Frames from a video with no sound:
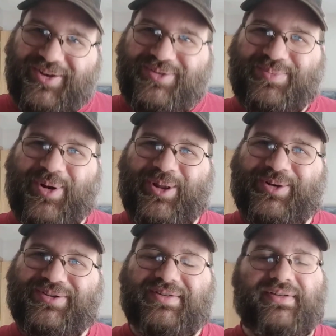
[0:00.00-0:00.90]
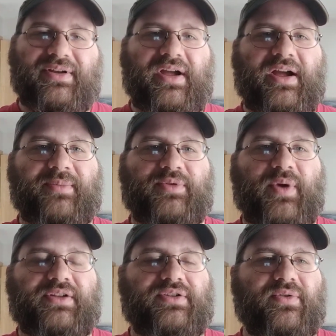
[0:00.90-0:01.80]
spoilers, so
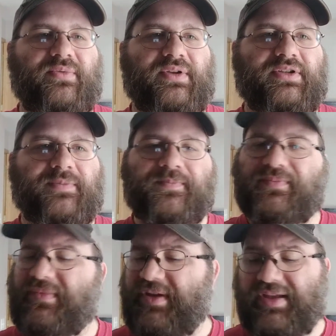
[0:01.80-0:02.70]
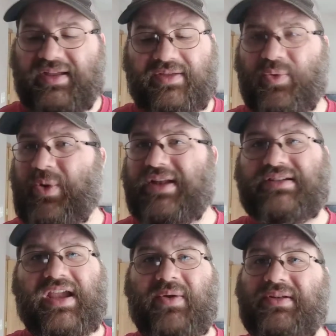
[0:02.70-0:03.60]
watch at your own risk. The Rage,
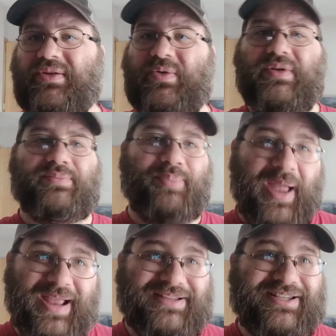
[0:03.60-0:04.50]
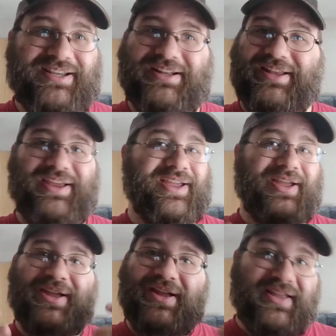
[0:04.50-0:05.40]
Carrie 2 is basically
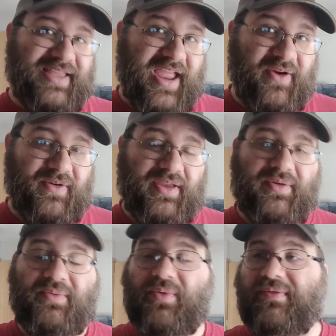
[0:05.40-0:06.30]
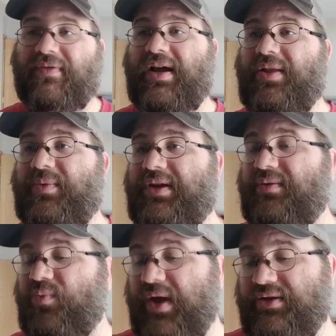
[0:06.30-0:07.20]
Carrie. We're
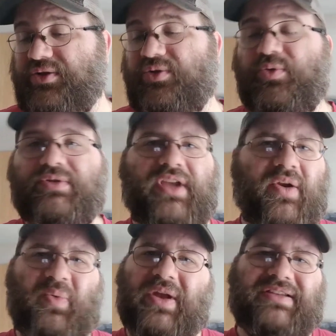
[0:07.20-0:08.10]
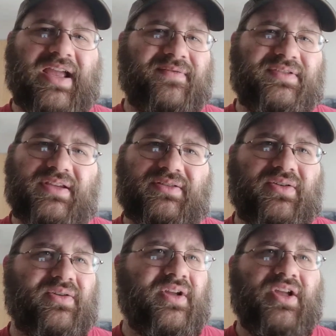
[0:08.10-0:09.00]
following Rachel, who is Carrie White's
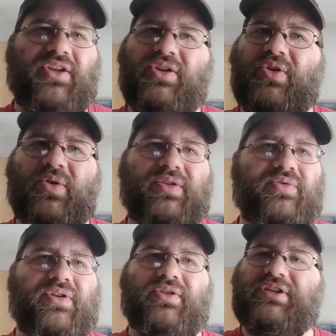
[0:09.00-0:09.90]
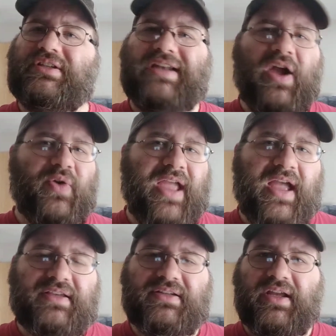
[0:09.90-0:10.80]
half-sister. You know the drill. She's an
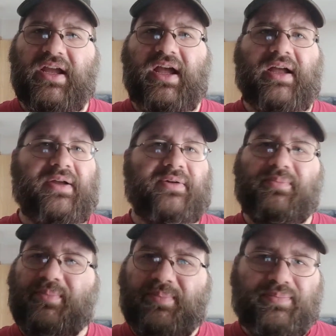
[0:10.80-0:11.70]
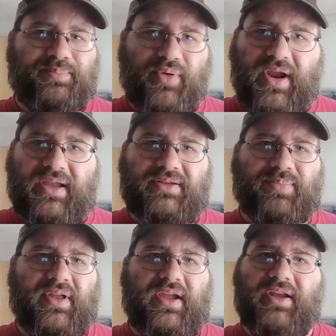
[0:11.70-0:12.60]
outcast. Prank is
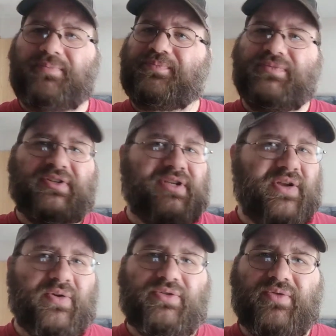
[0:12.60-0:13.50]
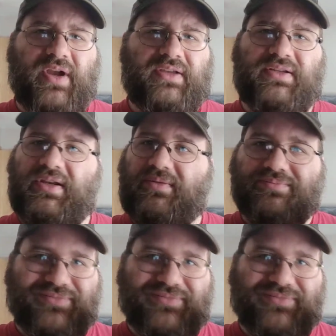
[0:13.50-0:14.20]
played. She goes crazy.